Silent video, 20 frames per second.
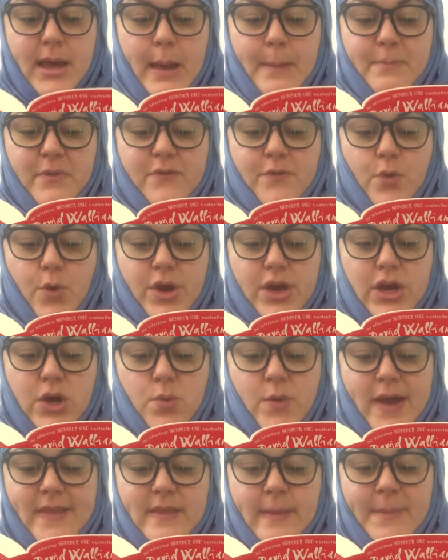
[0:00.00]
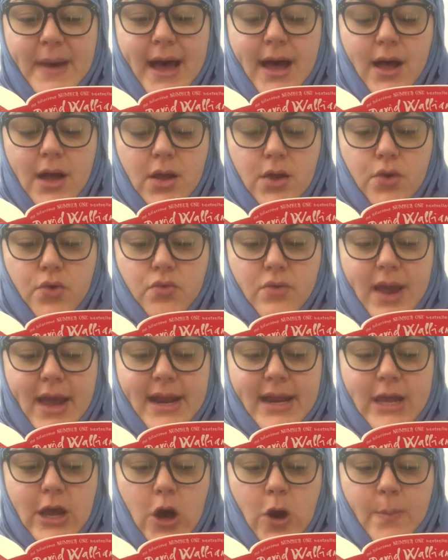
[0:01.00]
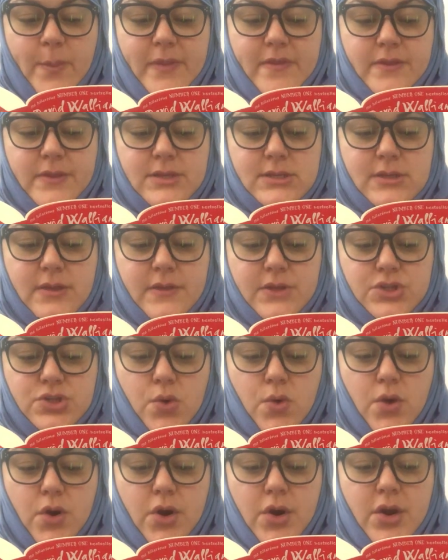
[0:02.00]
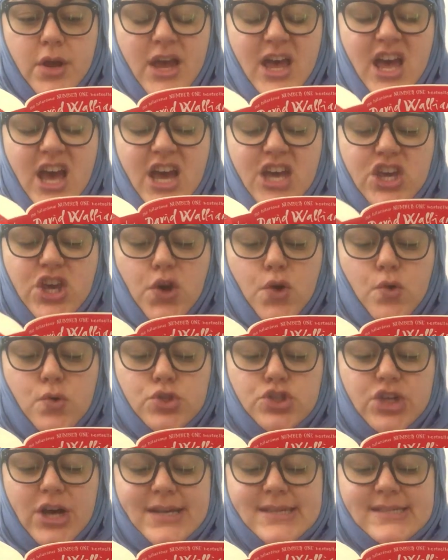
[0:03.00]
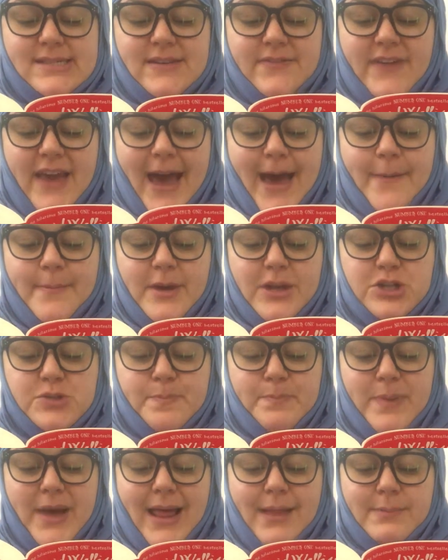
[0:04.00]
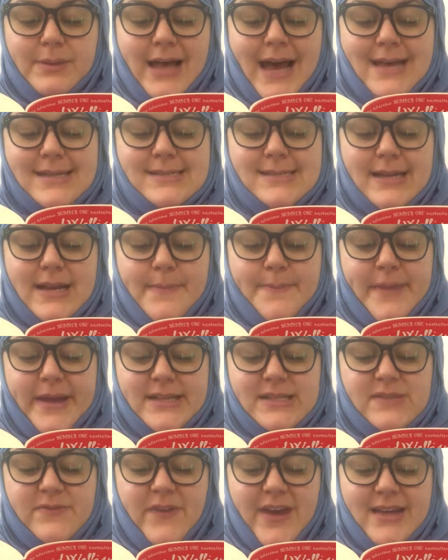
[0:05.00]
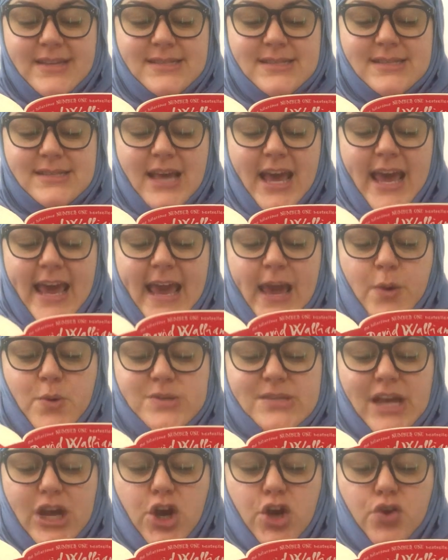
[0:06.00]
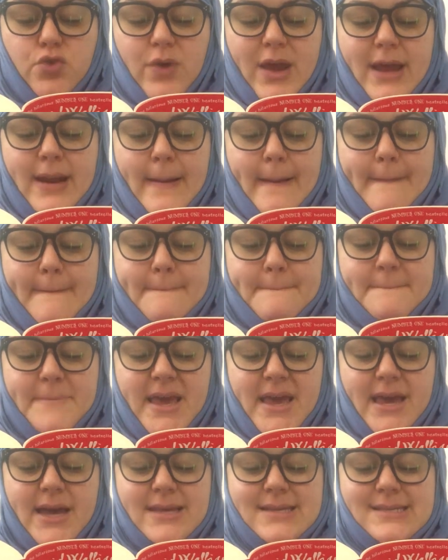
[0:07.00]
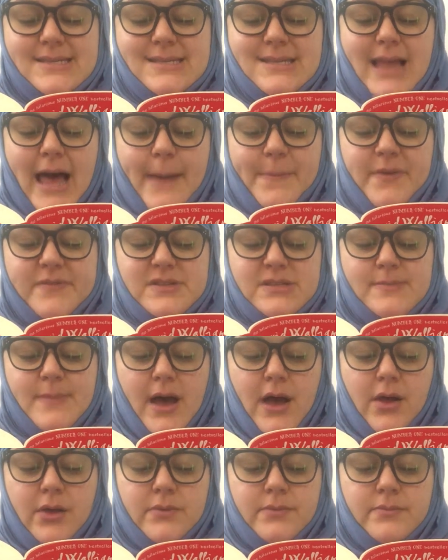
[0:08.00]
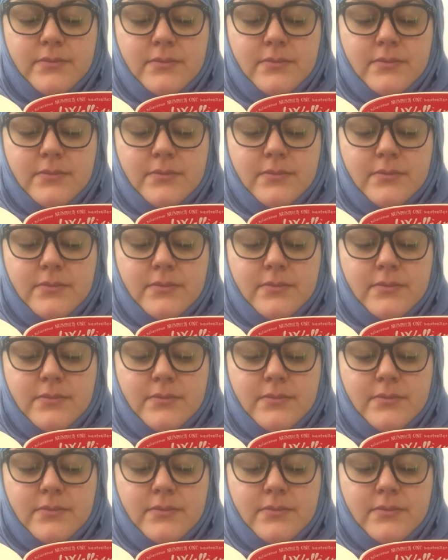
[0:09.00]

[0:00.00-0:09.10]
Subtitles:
Before he could ring the bell, Granny opened the door. A huge gust of cabbage blasted in Ben's face. It was like a great big slap of smell.